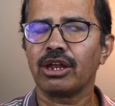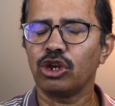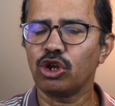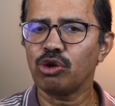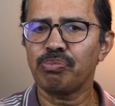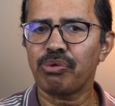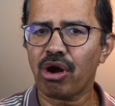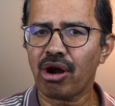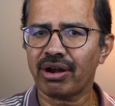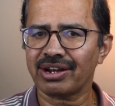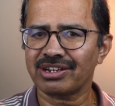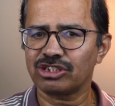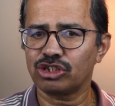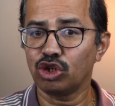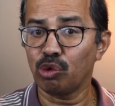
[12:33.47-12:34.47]
new
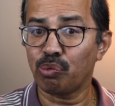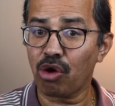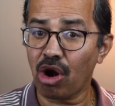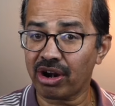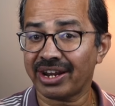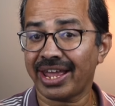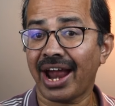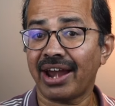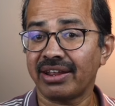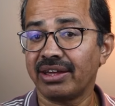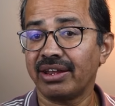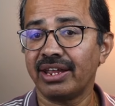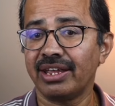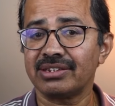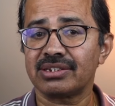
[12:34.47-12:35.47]
products, new product
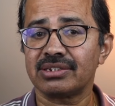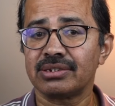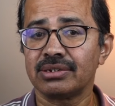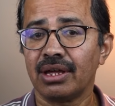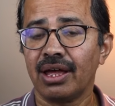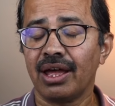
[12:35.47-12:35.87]
categories